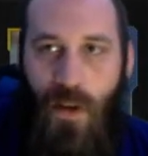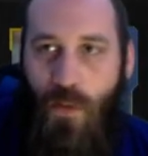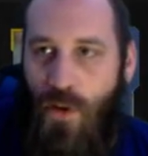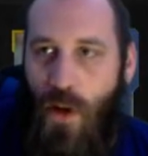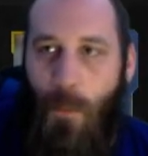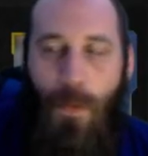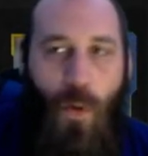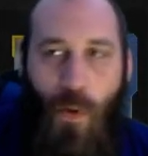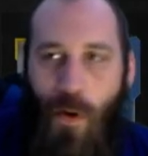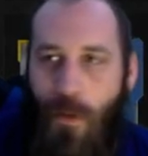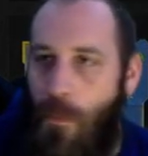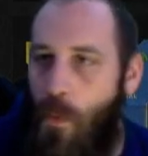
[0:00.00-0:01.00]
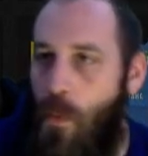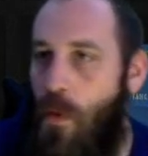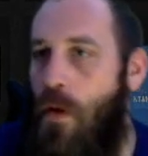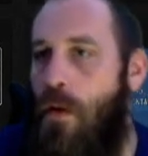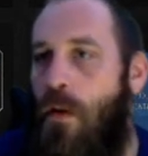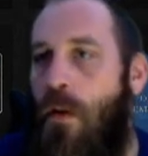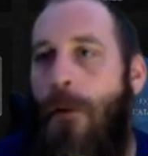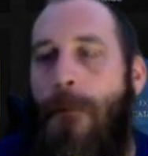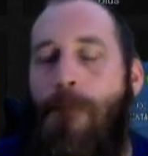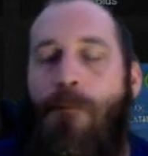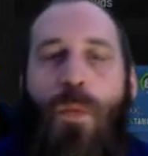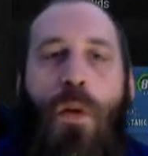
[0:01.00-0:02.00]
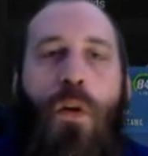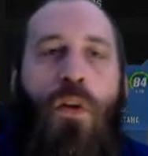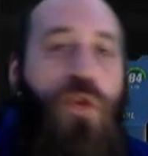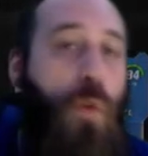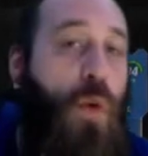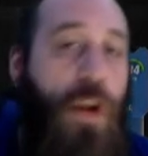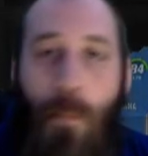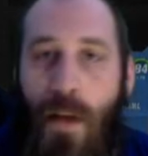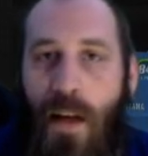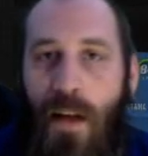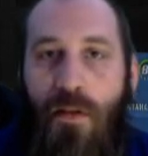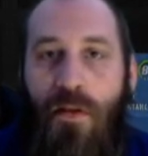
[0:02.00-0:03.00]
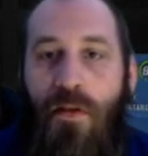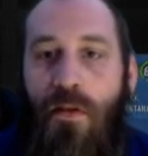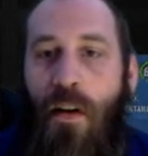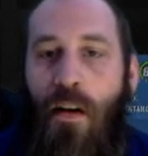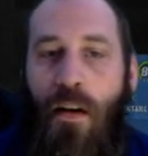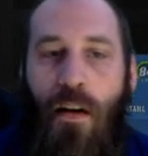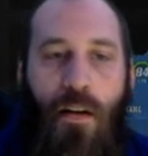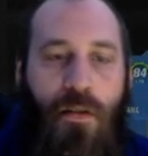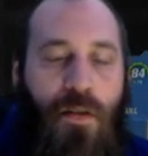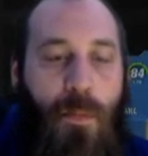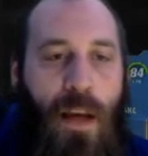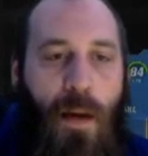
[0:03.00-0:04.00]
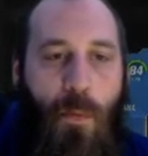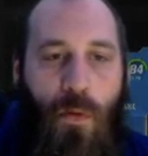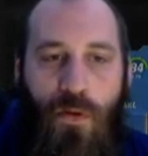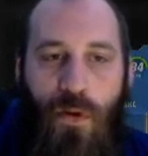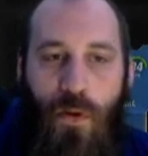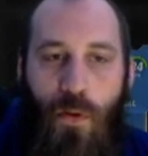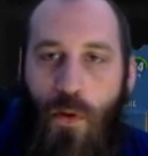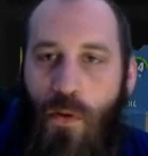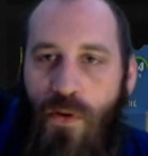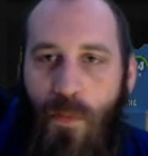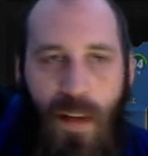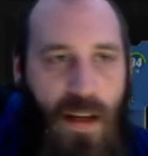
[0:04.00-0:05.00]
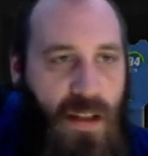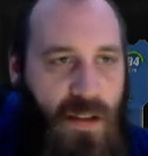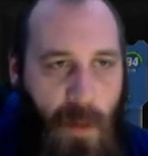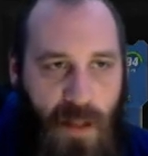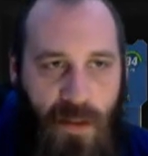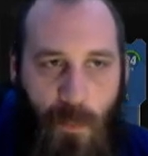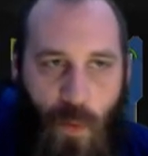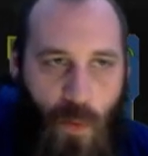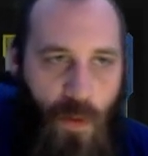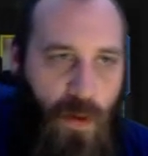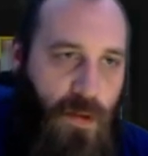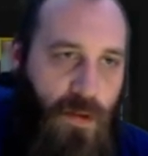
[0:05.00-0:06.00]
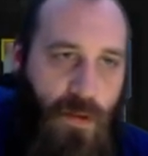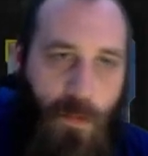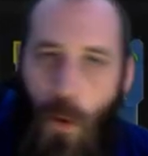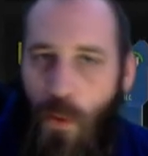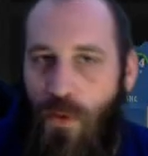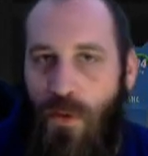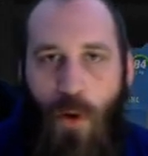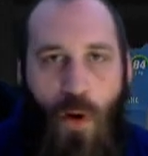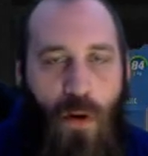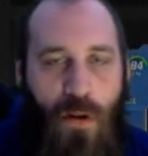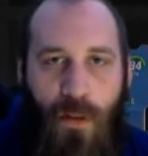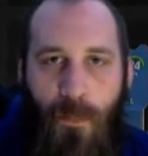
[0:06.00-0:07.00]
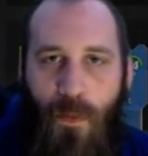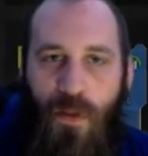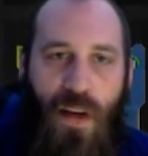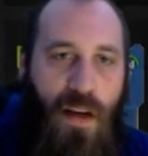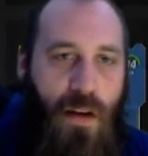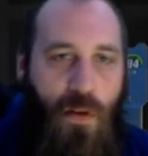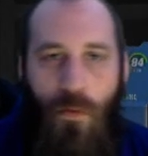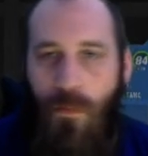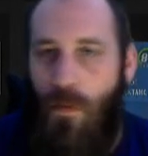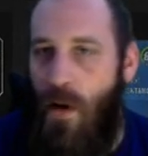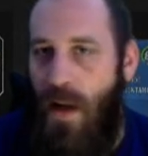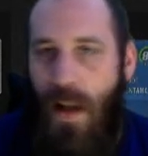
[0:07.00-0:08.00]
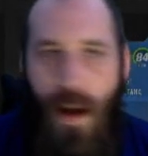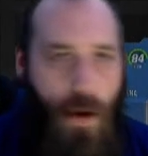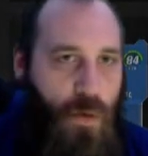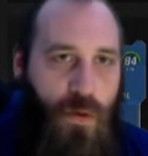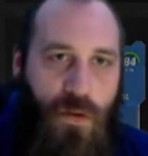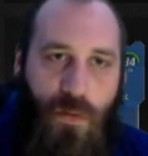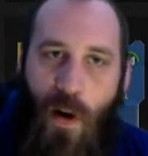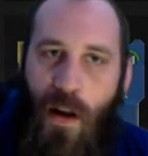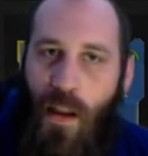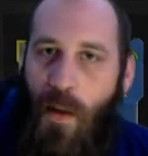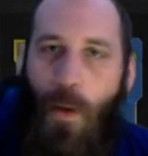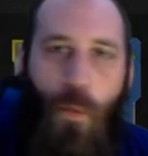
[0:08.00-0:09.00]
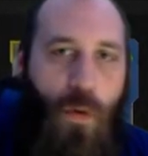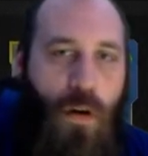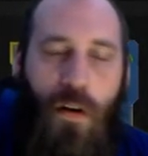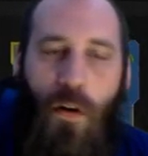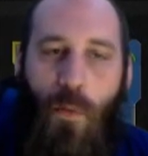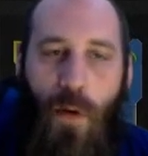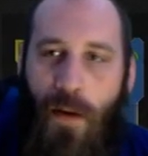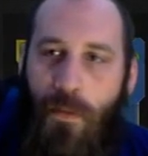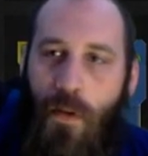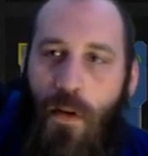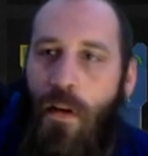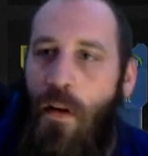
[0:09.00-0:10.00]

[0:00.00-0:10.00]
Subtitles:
jumping on for 20 minutes to be able to do some things, make some coins, post some cards up for sale for 8 hours while I'm at work or whatever,